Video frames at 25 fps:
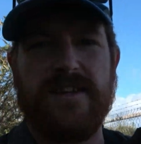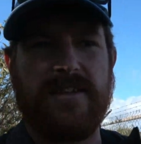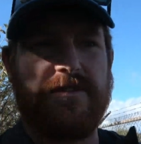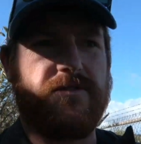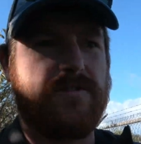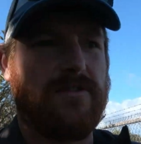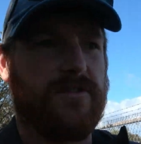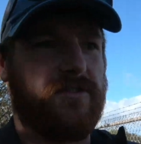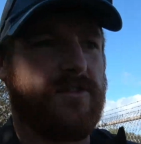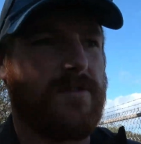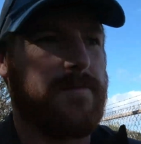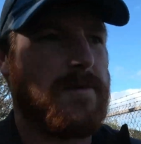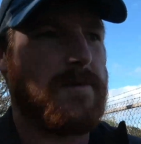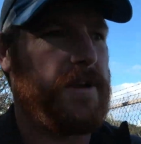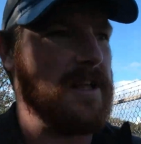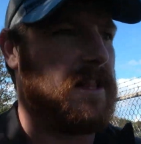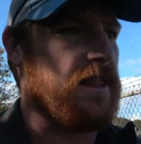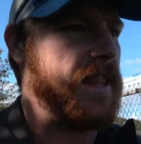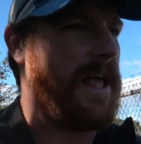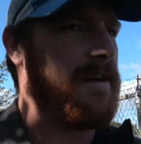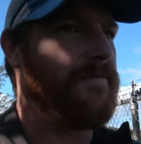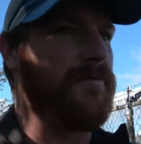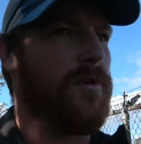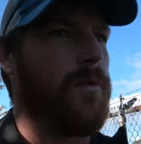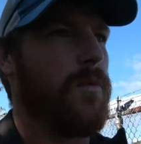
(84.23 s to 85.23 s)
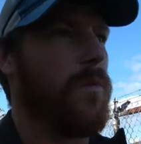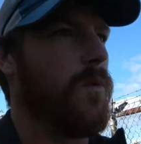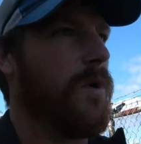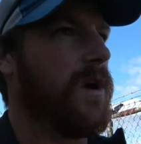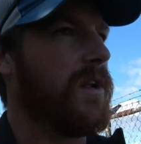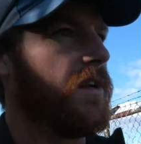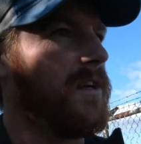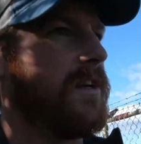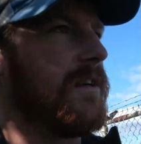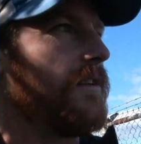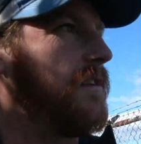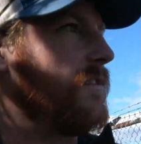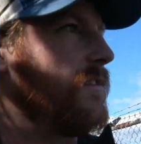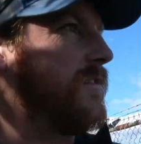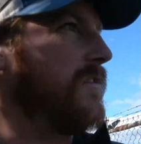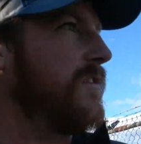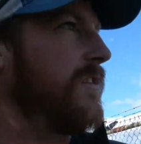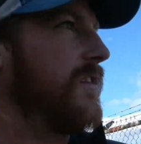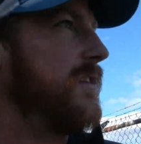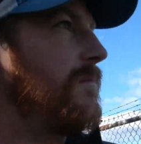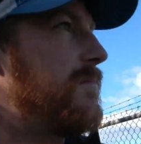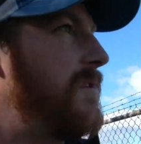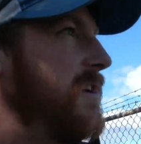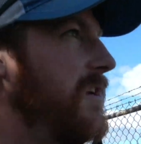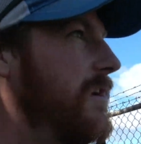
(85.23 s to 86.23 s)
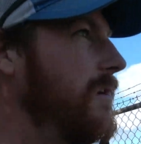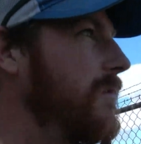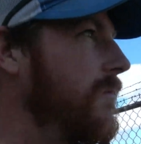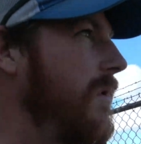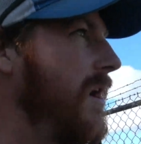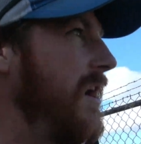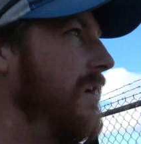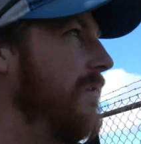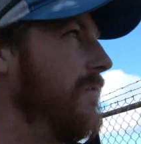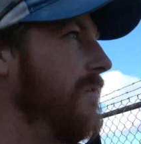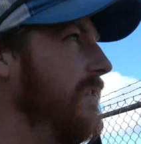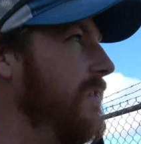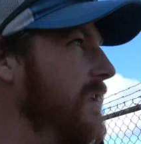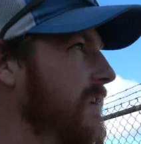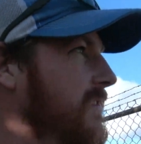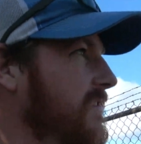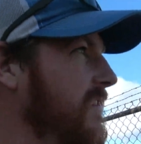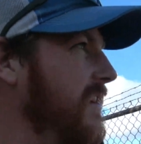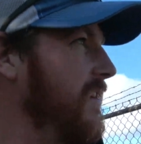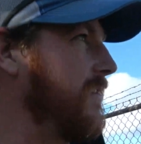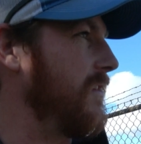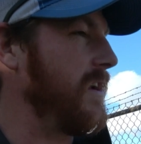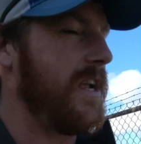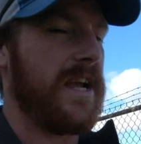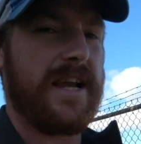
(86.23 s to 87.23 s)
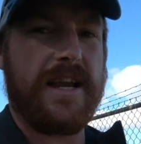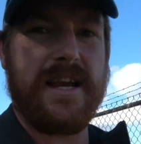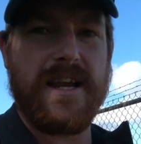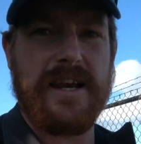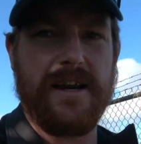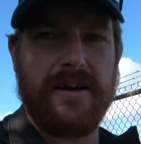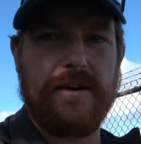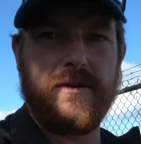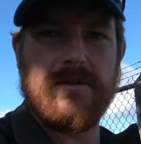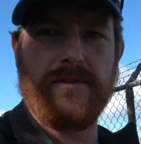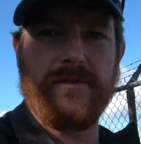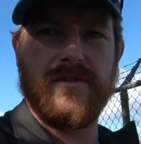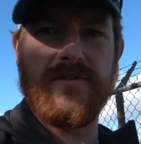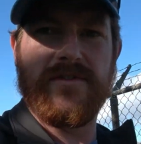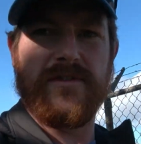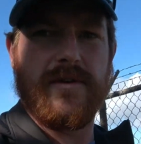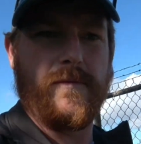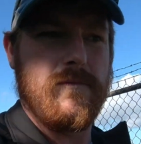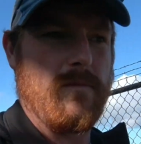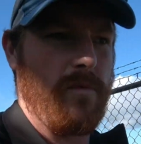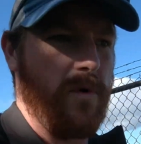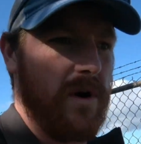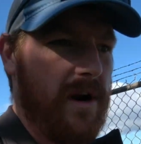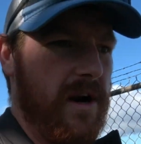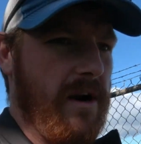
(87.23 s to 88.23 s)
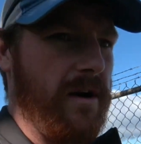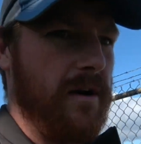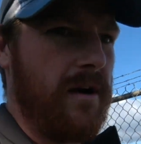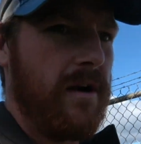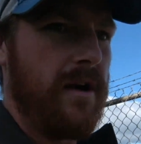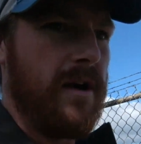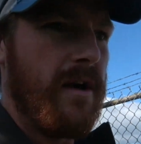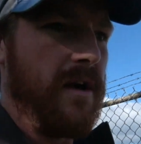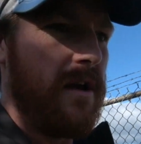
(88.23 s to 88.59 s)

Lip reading: It's supposed to be a level 1. It's going to be around this area here somewhere.